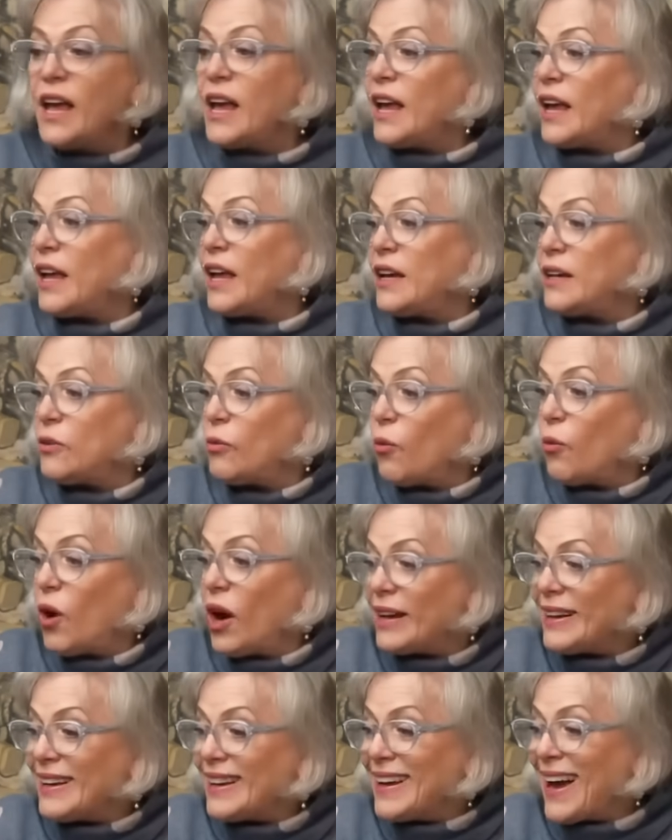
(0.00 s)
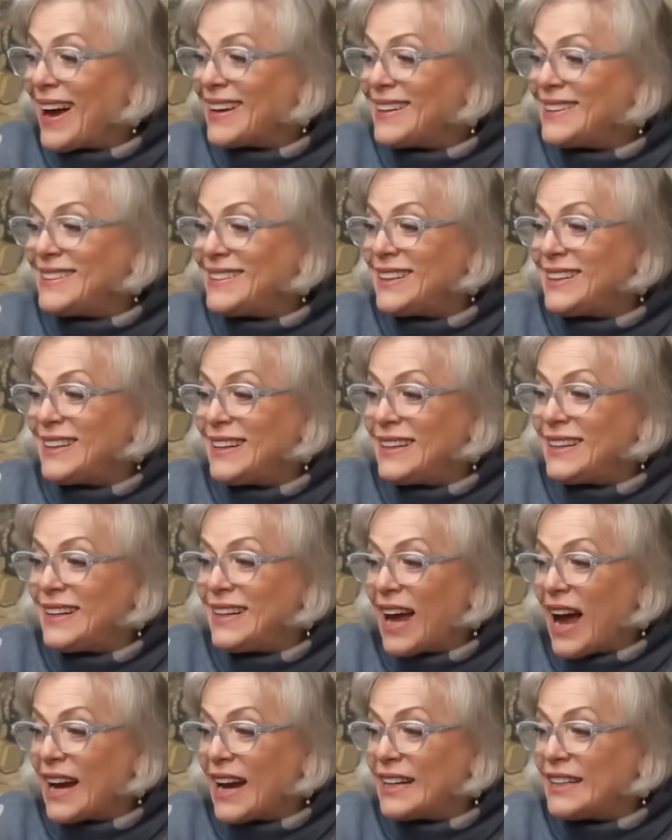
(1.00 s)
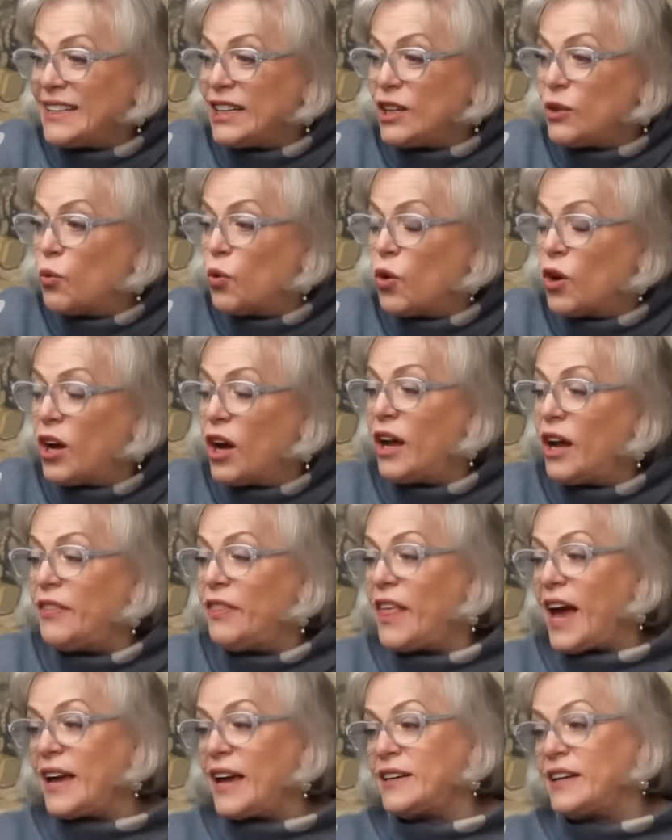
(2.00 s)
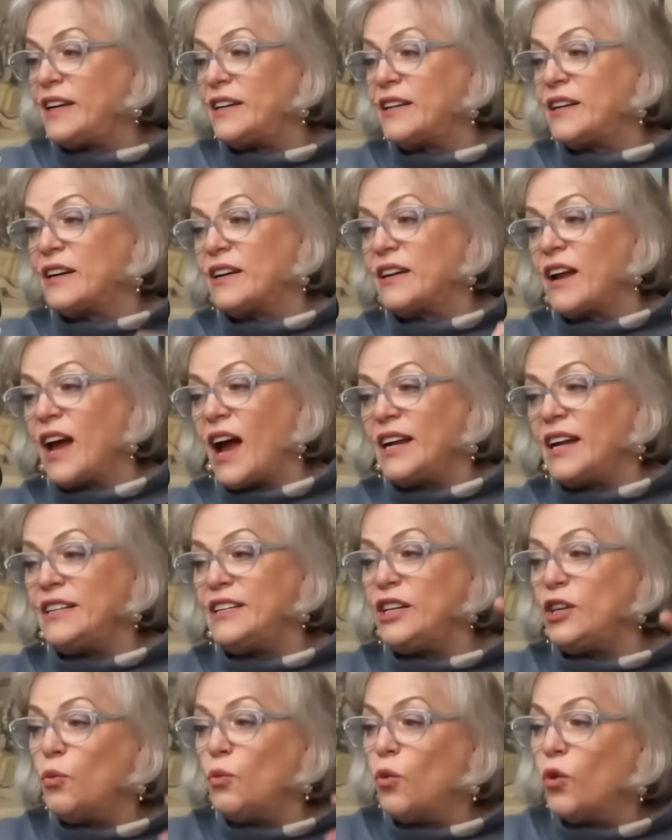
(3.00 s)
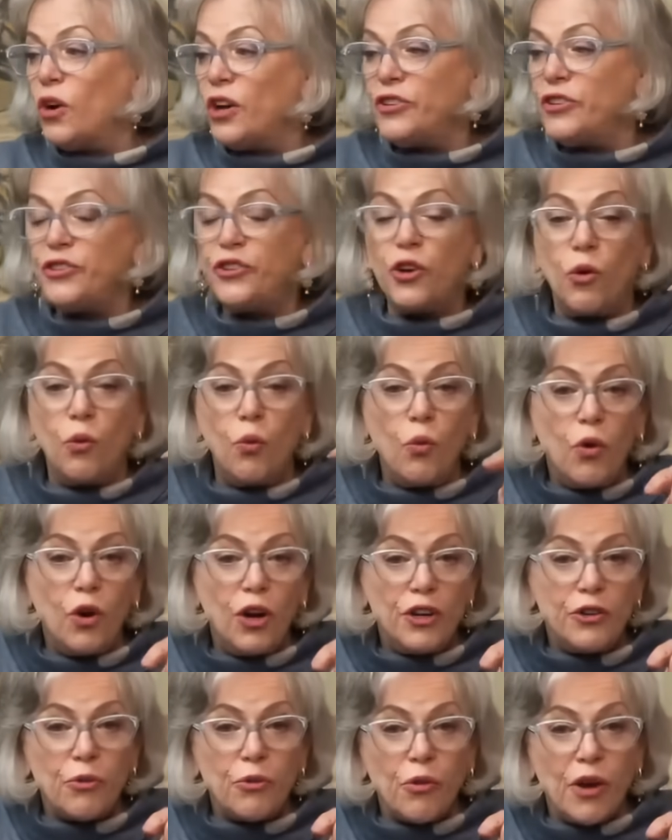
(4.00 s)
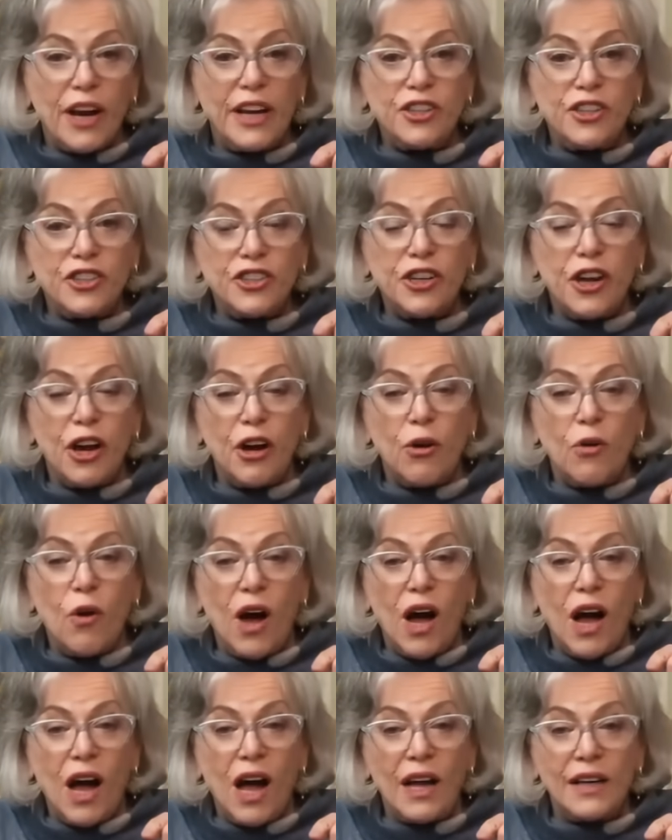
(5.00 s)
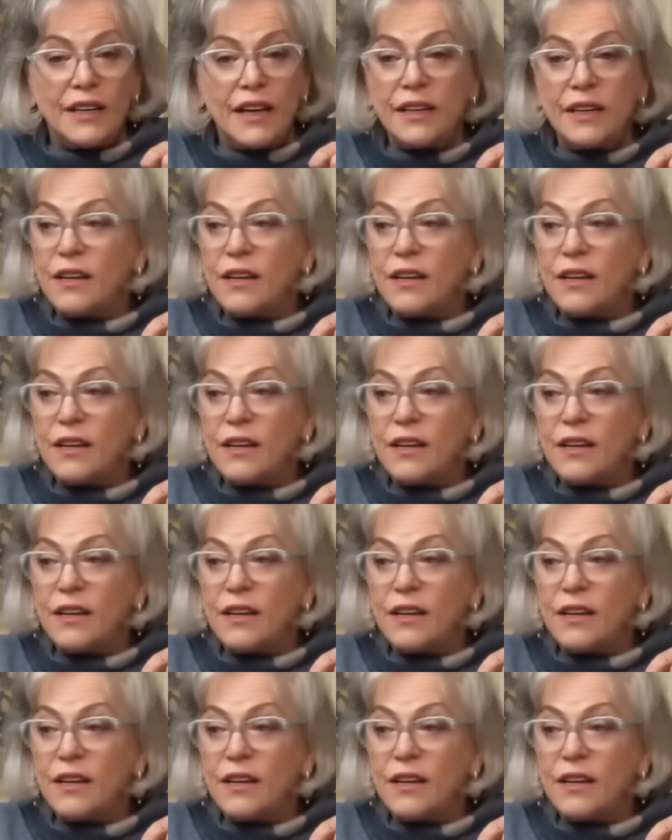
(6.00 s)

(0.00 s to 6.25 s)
In 1991, that hit a 91 to 1 ratio on it.